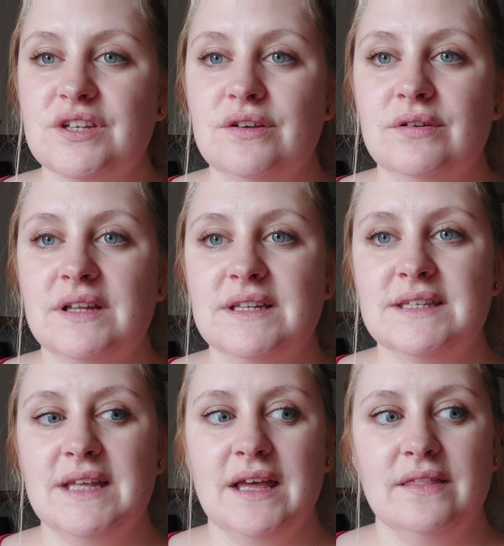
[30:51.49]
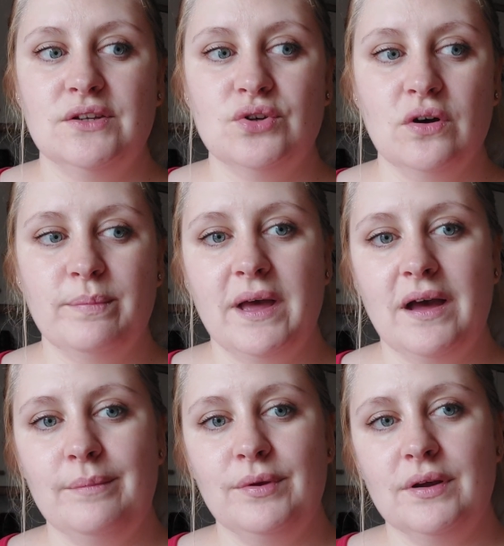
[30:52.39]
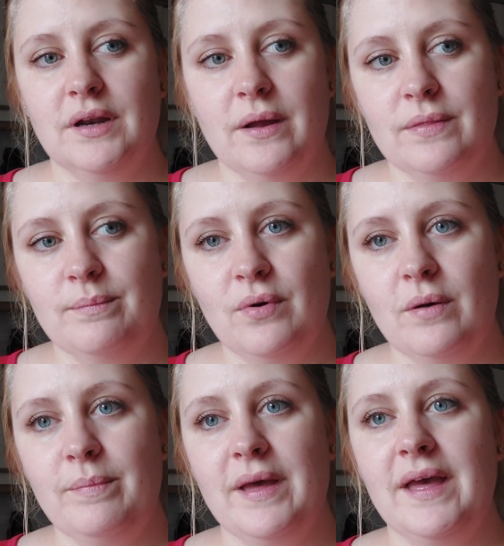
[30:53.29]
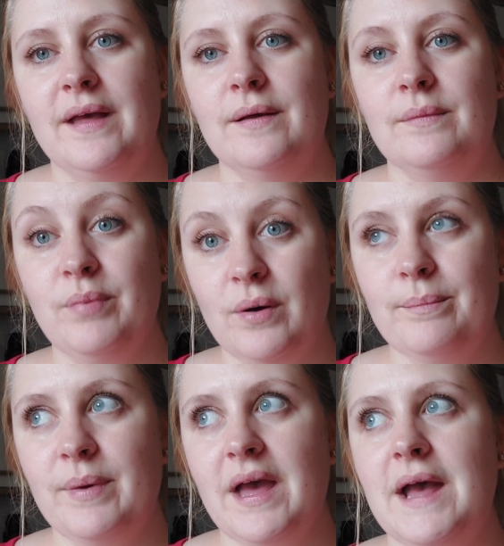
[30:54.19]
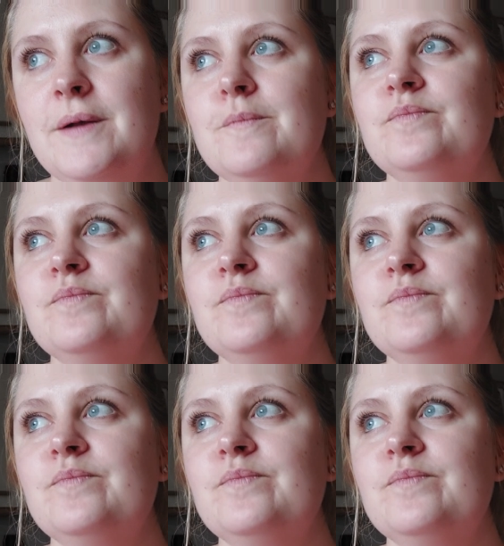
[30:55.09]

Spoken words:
so you can sit the top bit up, you can lower the bottom bit.